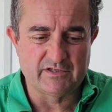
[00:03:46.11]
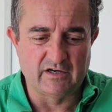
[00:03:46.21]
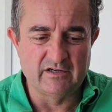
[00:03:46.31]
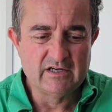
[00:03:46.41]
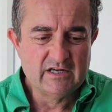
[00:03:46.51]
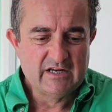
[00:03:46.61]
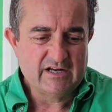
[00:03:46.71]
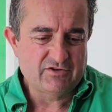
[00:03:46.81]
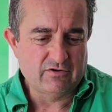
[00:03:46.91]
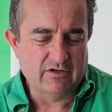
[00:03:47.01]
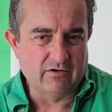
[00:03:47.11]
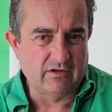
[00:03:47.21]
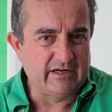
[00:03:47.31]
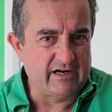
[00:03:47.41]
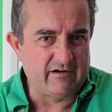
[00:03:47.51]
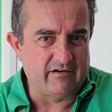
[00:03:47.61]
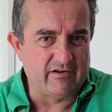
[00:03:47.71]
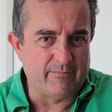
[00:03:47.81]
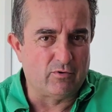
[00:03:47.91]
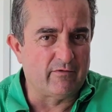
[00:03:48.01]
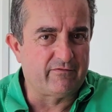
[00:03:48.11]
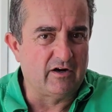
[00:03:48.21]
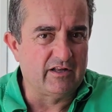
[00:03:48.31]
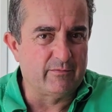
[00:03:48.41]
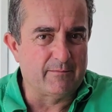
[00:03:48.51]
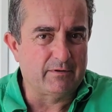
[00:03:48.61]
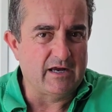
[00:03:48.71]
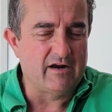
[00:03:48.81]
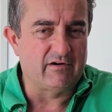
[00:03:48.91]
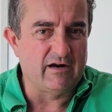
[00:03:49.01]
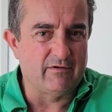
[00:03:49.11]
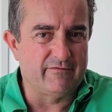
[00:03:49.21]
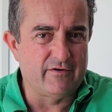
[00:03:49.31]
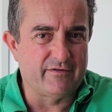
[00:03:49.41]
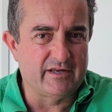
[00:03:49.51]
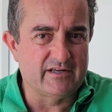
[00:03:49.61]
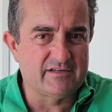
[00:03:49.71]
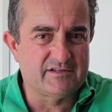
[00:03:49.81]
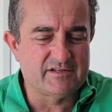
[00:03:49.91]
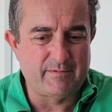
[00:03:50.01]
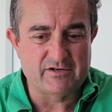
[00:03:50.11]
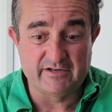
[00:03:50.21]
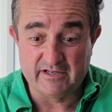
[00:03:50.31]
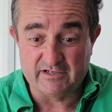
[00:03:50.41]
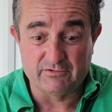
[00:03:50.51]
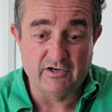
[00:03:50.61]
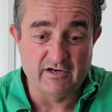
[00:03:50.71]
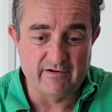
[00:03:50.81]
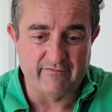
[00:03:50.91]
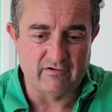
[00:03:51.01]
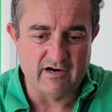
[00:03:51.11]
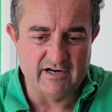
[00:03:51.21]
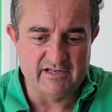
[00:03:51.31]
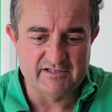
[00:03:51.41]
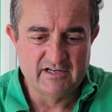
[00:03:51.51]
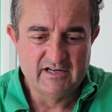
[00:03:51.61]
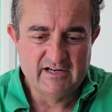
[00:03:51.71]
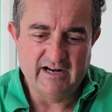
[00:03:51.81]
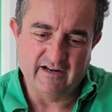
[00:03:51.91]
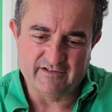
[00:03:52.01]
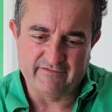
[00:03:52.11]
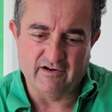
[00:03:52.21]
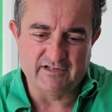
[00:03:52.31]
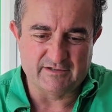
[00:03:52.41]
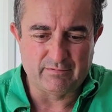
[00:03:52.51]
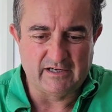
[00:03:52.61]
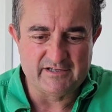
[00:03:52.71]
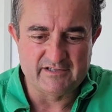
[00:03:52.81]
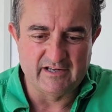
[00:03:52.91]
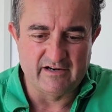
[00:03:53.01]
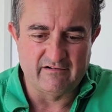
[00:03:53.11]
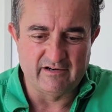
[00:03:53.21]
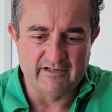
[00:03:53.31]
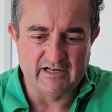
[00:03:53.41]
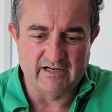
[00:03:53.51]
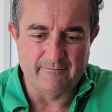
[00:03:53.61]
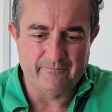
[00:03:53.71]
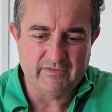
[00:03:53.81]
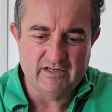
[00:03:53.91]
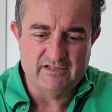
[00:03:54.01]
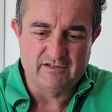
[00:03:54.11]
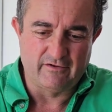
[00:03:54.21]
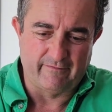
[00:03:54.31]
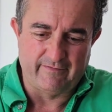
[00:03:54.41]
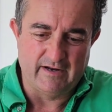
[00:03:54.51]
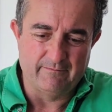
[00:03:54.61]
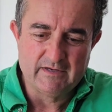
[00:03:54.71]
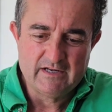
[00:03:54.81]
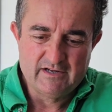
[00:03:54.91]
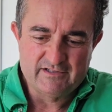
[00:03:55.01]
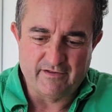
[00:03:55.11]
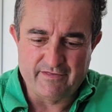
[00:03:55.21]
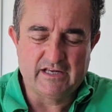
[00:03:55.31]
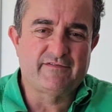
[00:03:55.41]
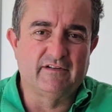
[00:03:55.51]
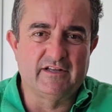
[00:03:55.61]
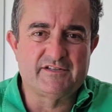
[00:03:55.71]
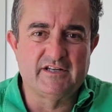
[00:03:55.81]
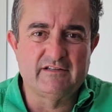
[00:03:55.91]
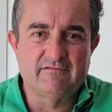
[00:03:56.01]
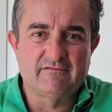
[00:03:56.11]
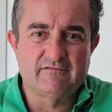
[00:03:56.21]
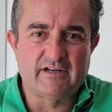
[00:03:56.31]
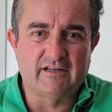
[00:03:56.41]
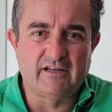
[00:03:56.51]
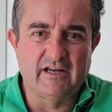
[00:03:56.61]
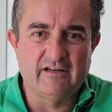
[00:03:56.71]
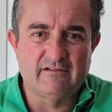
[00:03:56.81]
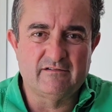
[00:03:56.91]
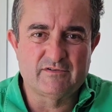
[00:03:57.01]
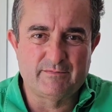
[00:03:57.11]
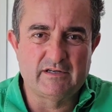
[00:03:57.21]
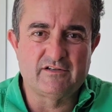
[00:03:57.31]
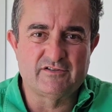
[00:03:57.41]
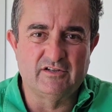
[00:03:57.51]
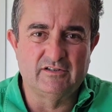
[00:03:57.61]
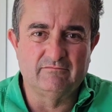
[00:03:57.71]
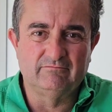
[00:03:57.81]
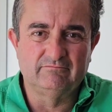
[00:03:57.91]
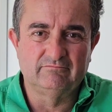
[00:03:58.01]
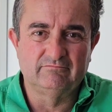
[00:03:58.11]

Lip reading: So it's a good little area in the portfolio. We can play around with a few things, especially these alternative varieties, and it's find its place there, and it's a lot of fun. So thanks for listening. Take care. We'll speak to you soon.